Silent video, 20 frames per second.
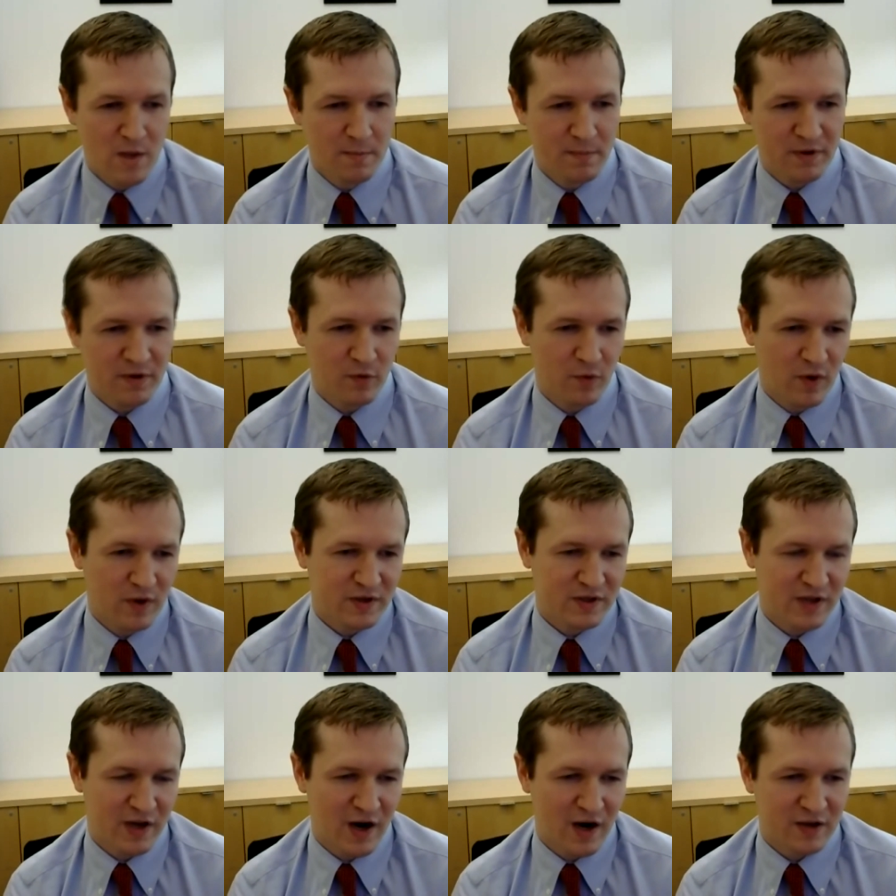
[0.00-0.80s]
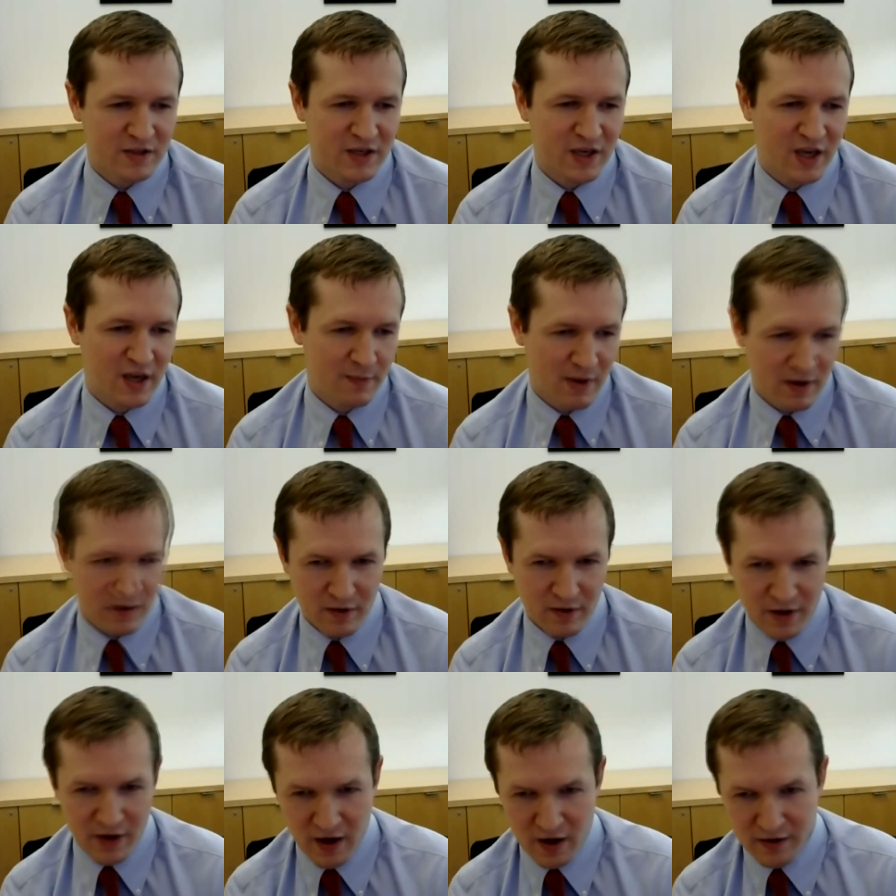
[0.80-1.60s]
but the ones that are seeking
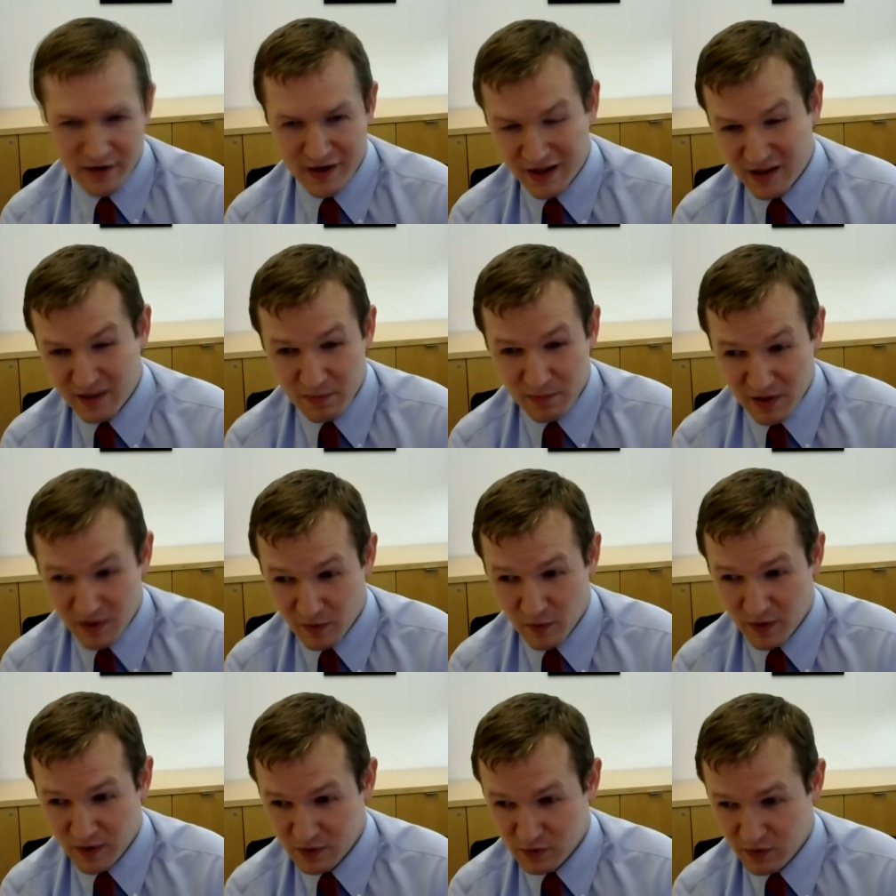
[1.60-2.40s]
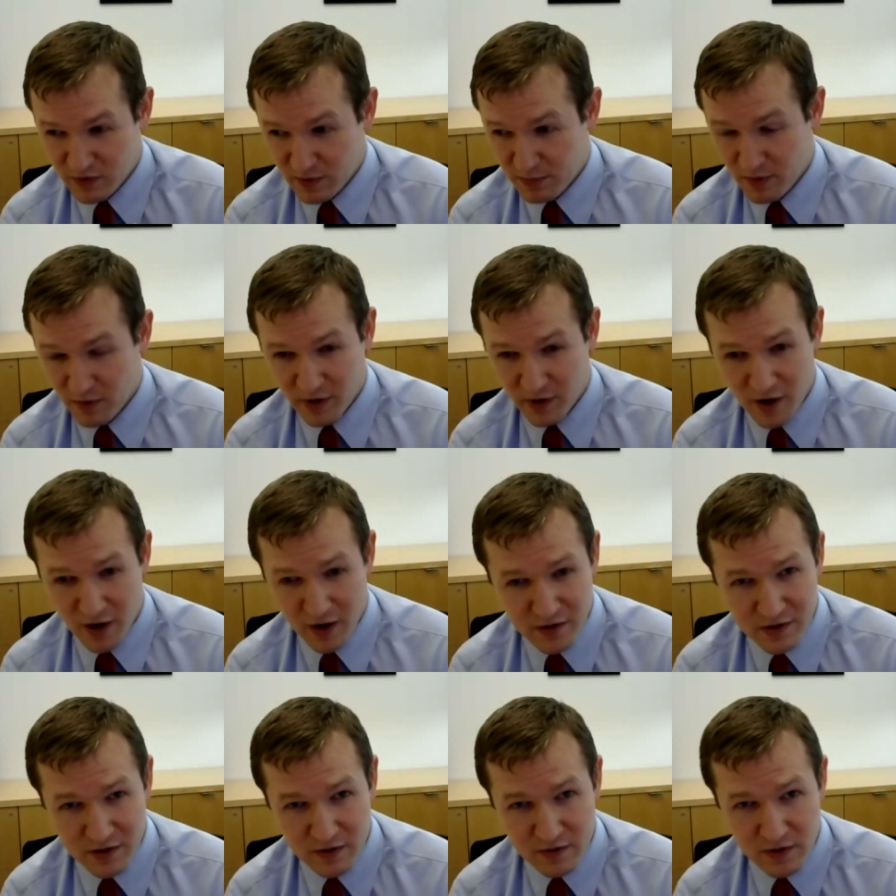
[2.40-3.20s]
medical care tend to be the ones with the broken
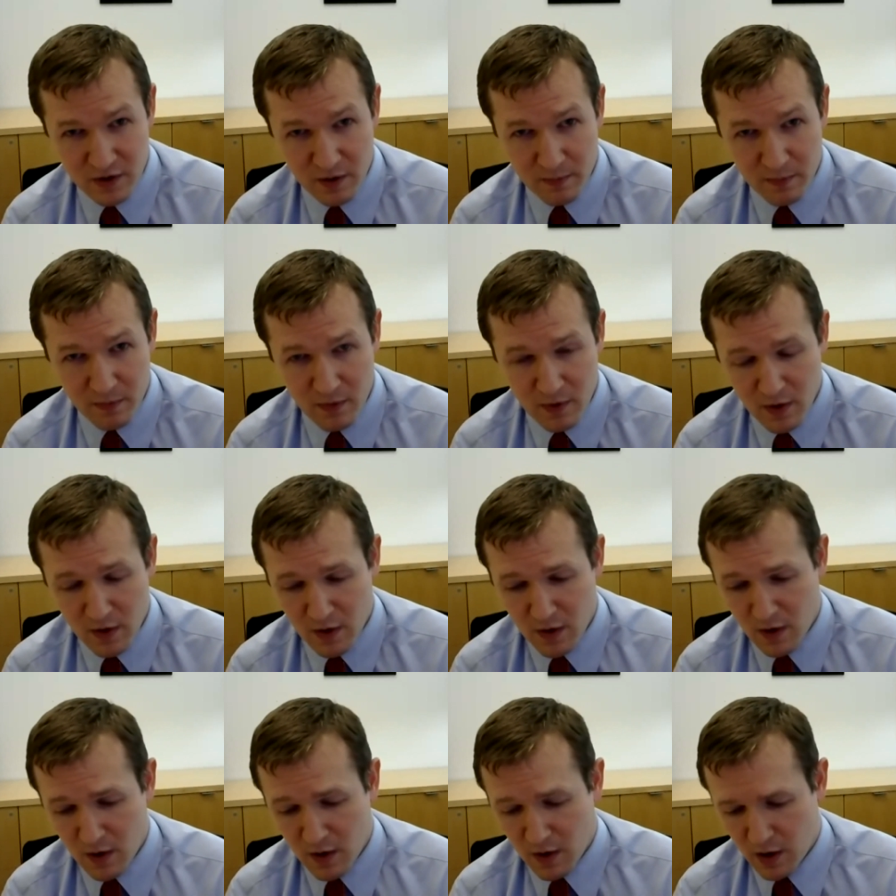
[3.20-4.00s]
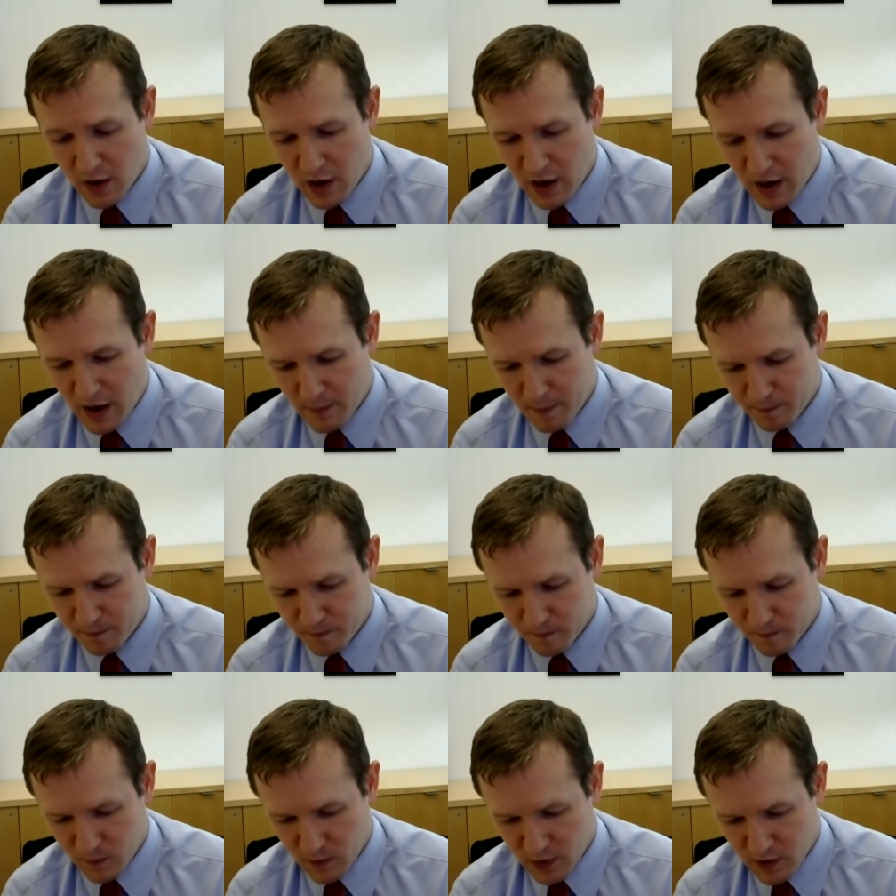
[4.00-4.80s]
heart syndrome.
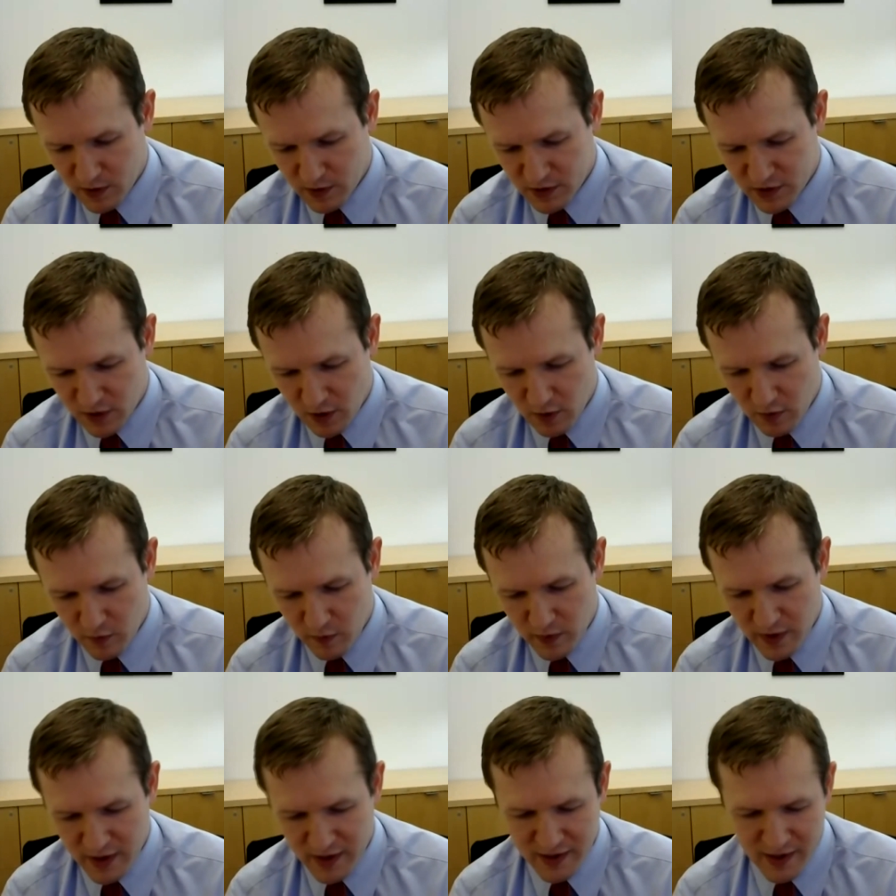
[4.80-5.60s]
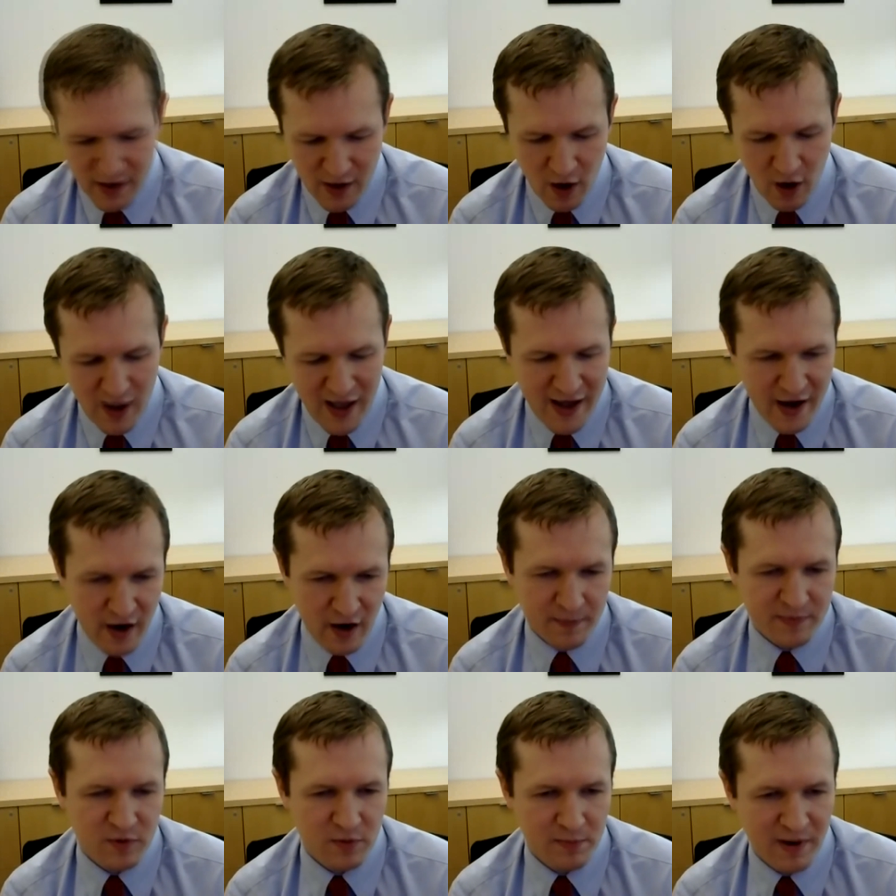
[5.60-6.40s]
Um, so it, it all added
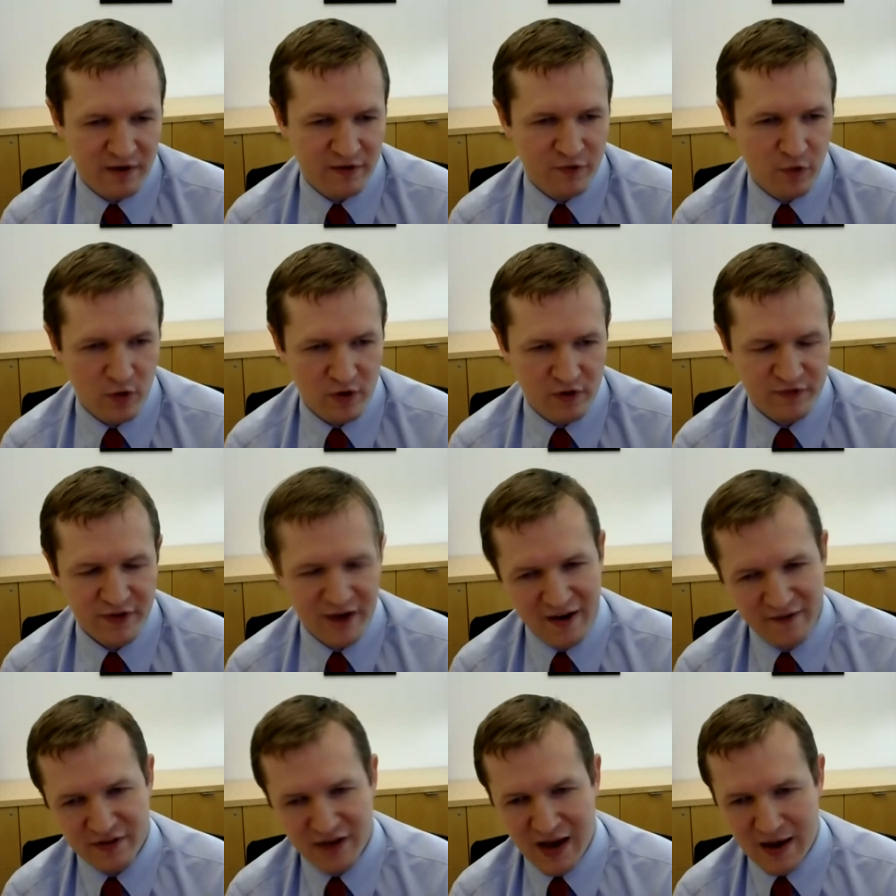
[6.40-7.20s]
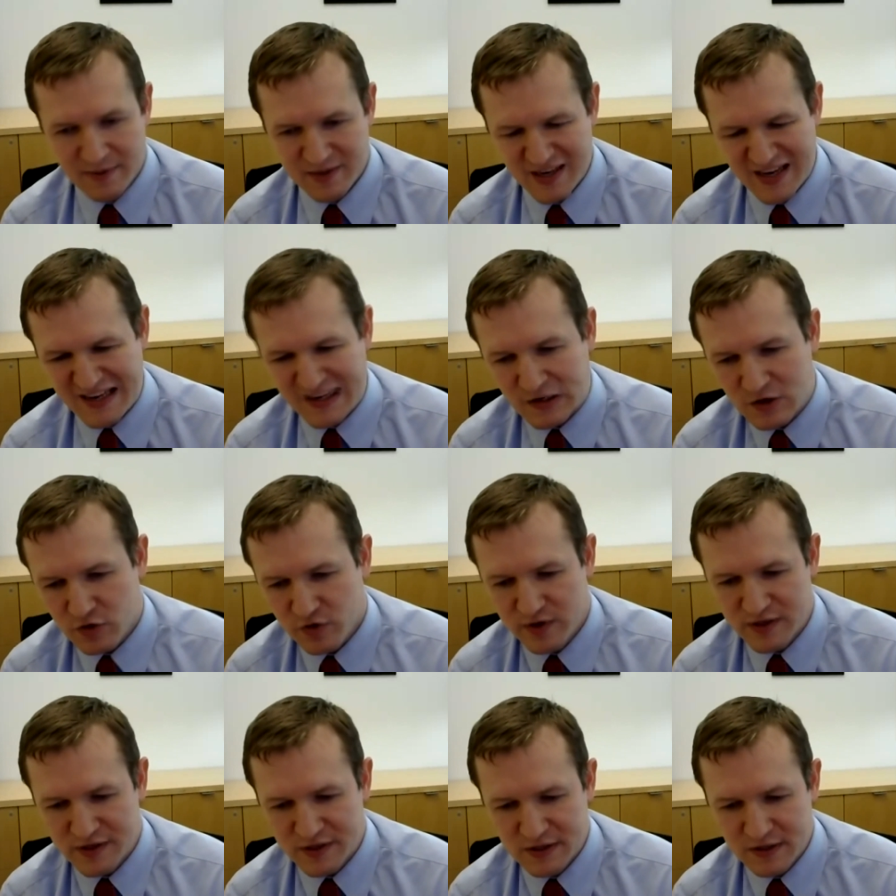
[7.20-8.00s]
up to about a four to five times
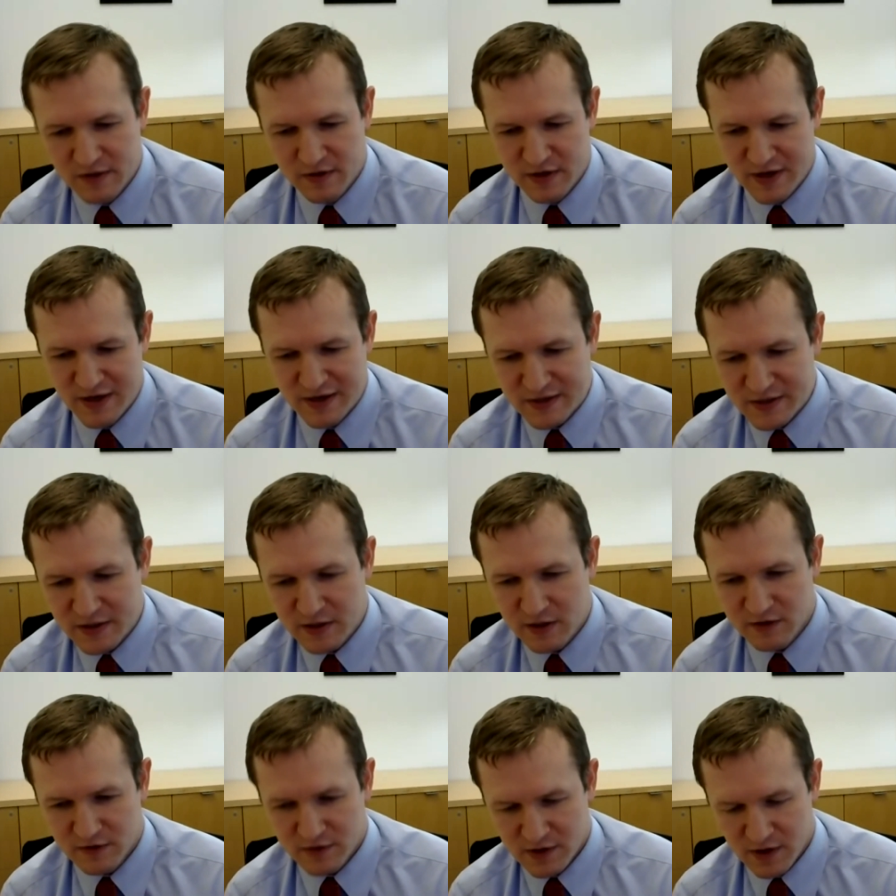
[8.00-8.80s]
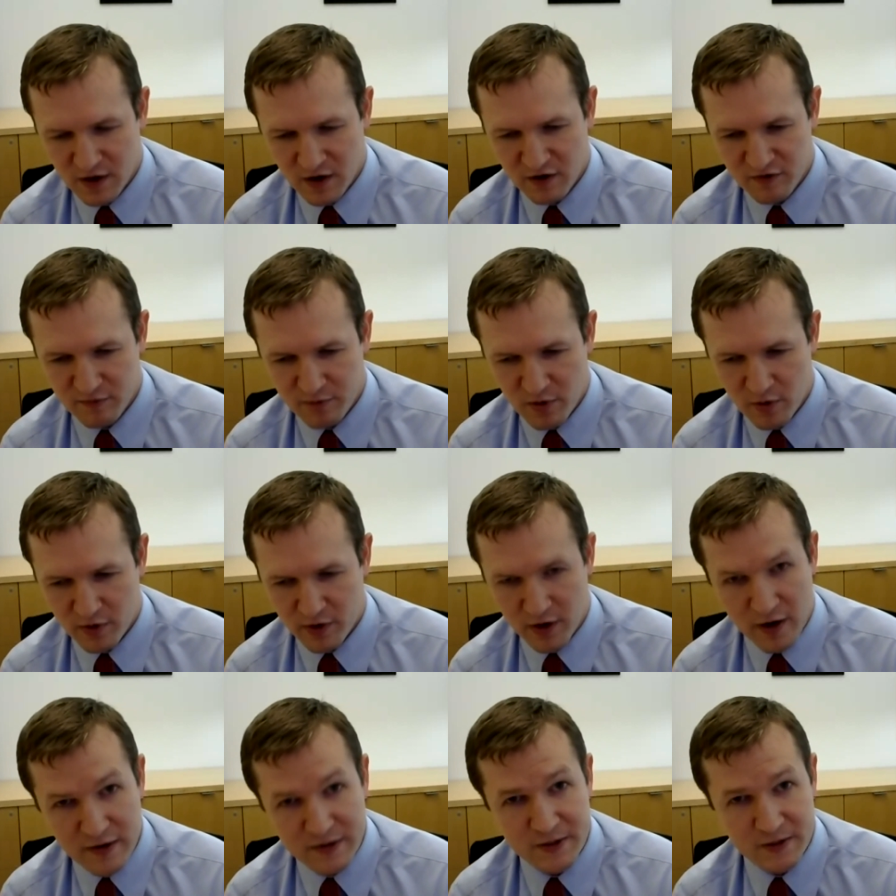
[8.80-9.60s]
increase in the incidence of broken
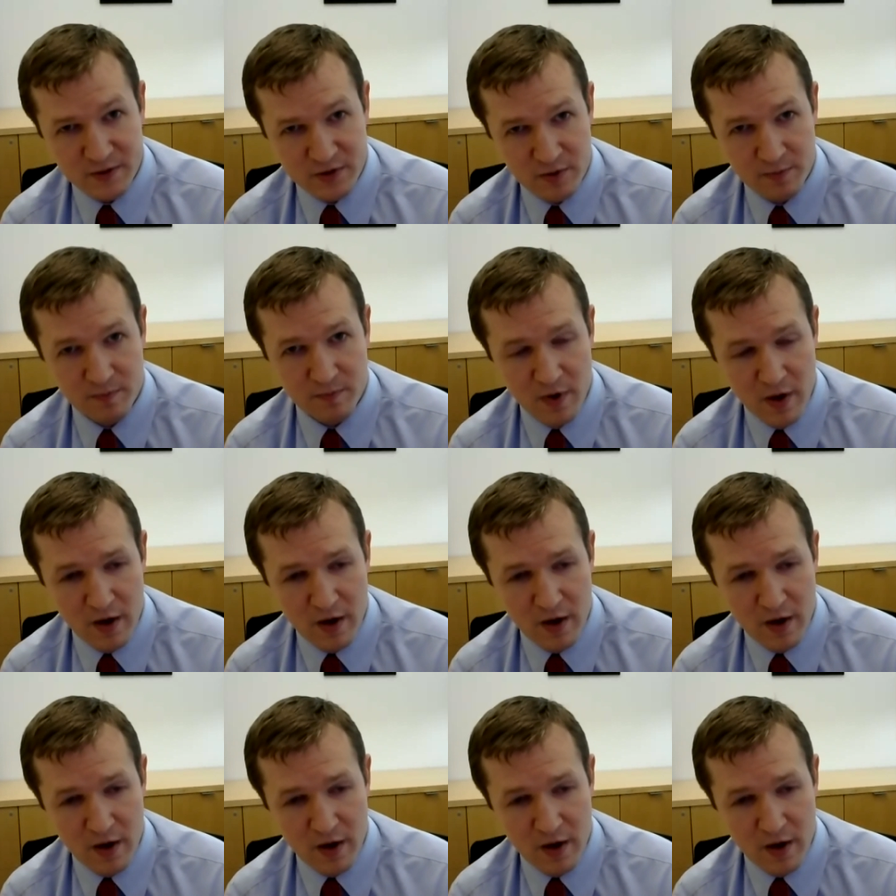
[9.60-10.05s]
heart syndrome